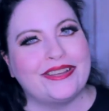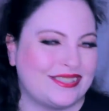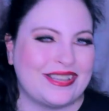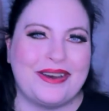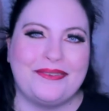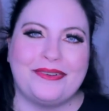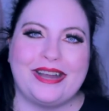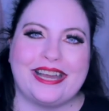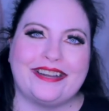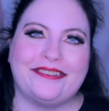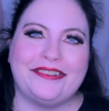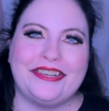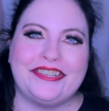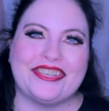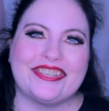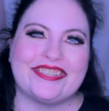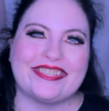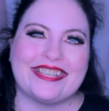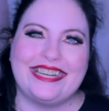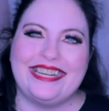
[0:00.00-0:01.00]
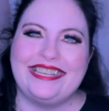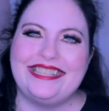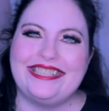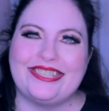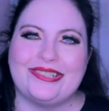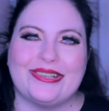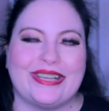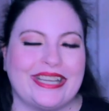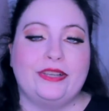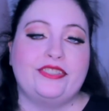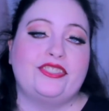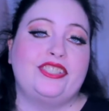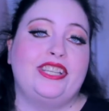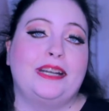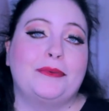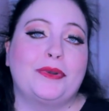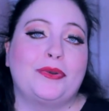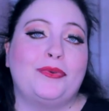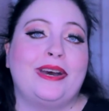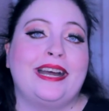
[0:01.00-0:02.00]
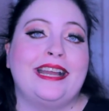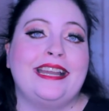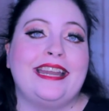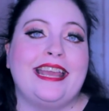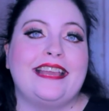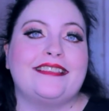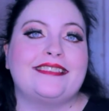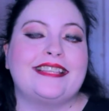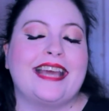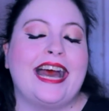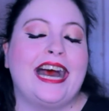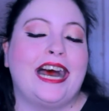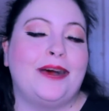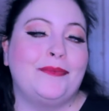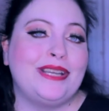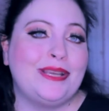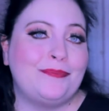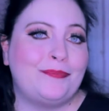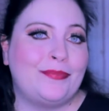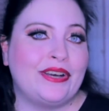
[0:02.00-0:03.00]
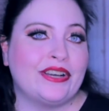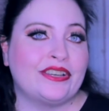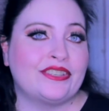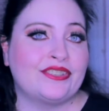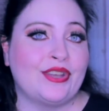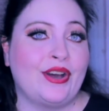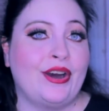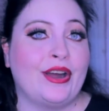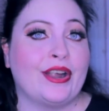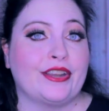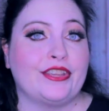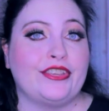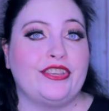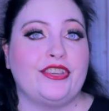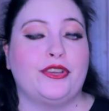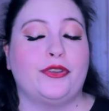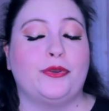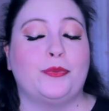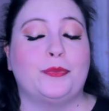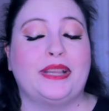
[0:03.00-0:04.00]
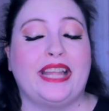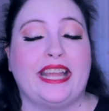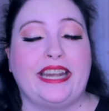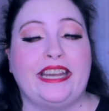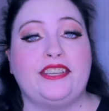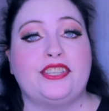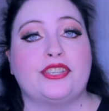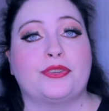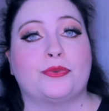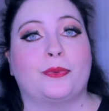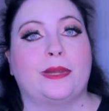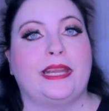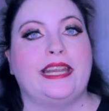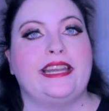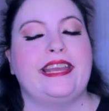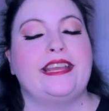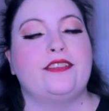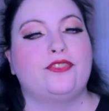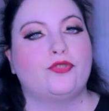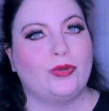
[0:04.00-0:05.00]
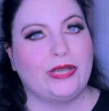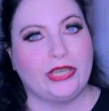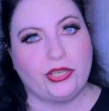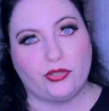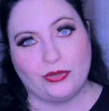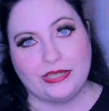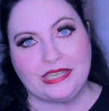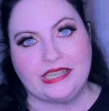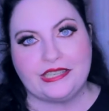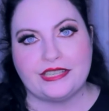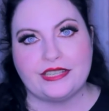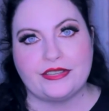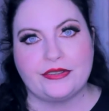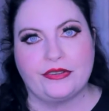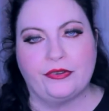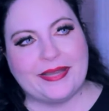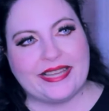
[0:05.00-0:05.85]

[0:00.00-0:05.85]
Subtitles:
So why don't we just get into it? Question number one is, how many books are you planning to read in 2022?